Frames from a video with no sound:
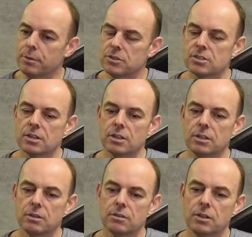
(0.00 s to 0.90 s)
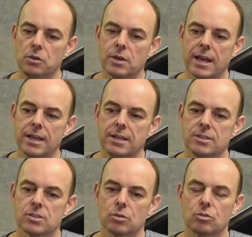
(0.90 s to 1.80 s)
which is the, the
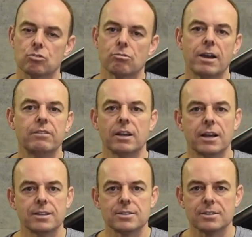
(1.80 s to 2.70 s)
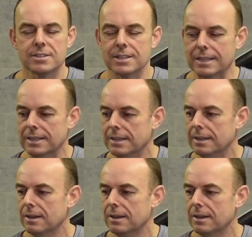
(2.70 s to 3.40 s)
UK's driving licence thing,